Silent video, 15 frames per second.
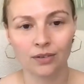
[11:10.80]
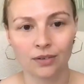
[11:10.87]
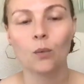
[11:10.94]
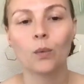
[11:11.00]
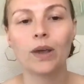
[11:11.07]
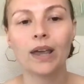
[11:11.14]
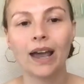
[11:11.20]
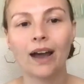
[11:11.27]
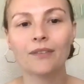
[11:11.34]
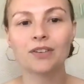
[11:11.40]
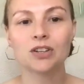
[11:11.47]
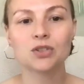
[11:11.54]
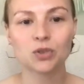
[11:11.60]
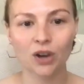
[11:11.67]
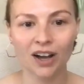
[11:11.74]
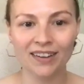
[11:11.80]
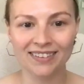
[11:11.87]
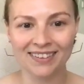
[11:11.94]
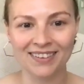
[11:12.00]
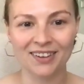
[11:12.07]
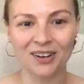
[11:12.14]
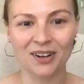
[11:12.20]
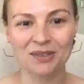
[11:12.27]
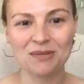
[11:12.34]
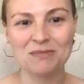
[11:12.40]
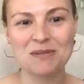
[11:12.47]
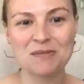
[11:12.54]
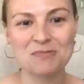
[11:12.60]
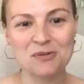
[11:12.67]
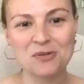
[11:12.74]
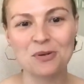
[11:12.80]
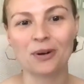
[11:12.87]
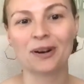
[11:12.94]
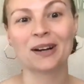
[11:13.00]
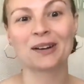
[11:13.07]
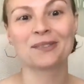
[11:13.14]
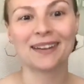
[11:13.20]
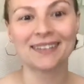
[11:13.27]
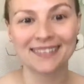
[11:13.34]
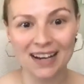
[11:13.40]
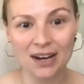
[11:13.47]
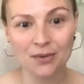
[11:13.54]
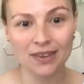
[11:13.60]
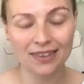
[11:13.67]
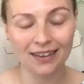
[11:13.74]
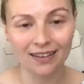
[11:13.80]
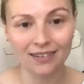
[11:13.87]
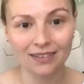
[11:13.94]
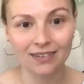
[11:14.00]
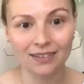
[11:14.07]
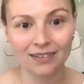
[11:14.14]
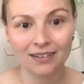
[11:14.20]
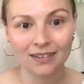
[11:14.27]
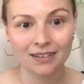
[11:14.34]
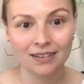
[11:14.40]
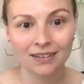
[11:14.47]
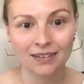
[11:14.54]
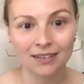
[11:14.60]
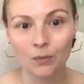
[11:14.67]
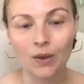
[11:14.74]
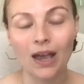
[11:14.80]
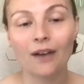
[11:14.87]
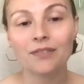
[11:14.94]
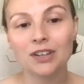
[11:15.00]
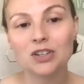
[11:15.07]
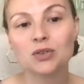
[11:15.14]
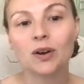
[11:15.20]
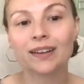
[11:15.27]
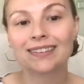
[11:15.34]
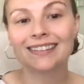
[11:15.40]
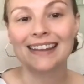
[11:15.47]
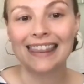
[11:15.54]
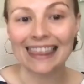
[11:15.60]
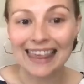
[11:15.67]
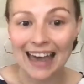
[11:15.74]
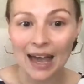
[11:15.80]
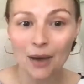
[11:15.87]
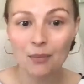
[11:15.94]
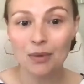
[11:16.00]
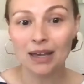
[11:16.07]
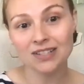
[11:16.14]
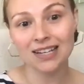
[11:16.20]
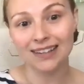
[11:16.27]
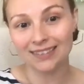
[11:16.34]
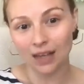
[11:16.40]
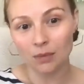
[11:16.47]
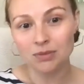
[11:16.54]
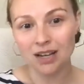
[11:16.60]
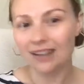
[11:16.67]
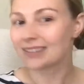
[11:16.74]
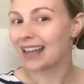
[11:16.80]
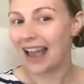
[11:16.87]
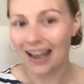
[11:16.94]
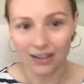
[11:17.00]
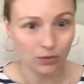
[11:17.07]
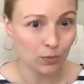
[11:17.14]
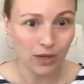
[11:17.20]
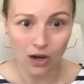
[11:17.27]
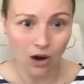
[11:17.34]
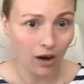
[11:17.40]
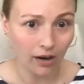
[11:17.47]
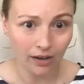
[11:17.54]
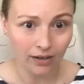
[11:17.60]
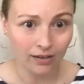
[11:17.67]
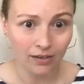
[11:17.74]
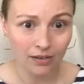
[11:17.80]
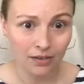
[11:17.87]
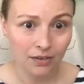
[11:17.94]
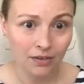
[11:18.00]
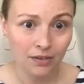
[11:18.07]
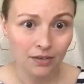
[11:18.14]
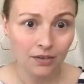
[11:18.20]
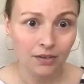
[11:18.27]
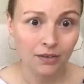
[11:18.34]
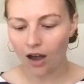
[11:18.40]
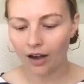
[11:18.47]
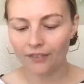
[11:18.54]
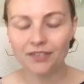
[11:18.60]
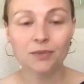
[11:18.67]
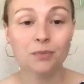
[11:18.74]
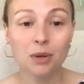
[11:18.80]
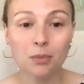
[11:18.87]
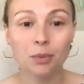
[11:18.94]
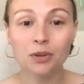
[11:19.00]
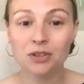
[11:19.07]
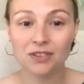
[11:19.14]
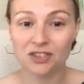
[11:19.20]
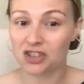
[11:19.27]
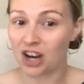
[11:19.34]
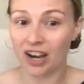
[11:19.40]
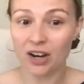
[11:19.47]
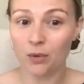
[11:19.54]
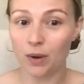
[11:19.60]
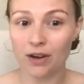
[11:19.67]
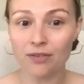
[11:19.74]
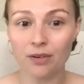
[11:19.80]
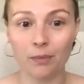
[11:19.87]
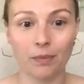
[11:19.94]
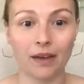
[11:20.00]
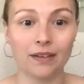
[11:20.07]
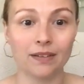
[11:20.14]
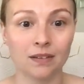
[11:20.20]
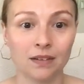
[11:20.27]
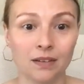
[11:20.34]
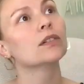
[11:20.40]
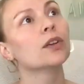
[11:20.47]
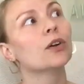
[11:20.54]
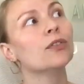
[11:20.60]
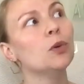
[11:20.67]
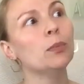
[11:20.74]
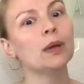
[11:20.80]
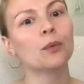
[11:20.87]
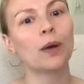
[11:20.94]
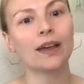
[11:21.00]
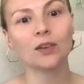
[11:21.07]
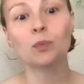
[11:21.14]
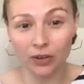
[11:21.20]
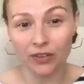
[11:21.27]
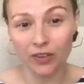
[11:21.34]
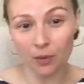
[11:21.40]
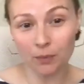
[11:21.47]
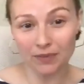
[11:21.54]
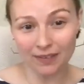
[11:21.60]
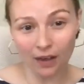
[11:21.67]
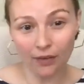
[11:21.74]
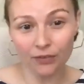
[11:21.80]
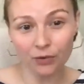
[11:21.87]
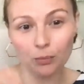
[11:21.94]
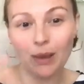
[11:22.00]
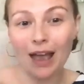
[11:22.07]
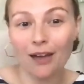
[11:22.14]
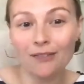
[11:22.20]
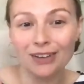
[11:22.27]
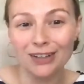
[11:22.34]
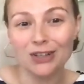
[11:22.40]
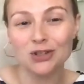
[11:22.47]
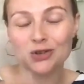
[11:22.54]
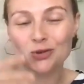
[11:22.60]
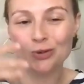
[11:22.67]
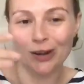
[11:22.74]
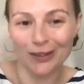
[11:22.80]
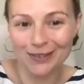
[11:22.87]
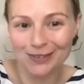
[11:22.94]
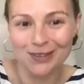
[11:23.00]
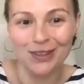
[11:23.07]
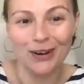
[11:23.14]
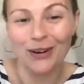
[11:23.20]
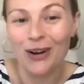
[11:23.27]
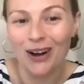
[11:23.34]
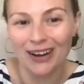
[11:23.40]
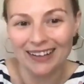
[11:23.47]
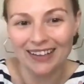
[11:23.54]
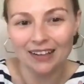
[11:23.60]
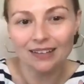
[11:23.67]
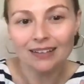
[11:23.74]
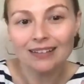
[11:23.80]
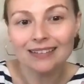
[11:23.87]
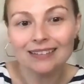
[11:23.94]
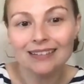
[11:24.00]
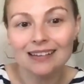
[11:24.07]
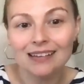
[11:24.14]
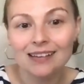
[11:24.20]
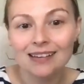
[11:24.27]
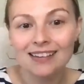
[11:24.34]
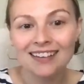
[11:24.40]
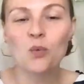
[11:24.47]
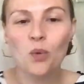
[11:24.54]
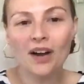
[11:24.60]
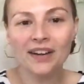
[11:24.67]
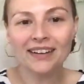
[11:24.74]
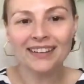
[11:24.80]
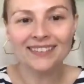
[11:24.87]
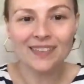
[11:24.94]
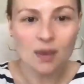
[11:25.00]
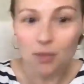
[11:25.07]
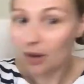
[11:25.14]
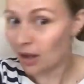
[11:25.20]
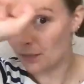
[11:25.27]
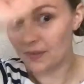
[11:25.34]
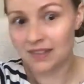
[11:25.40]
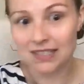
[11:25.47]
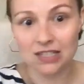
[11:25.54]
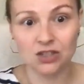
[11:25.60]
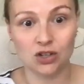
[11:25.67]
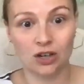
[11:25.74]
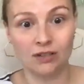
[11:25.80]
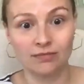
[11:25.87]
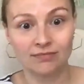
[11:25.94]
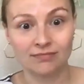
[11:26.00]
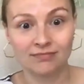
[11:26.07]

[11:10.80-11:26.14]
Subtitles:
We have to trust that there are going to be people who are going to resonate with us. We have to trust them to accept us as we are. Often people shy away from this. People shield themselves from having to trust their audience. One is they become the teacher.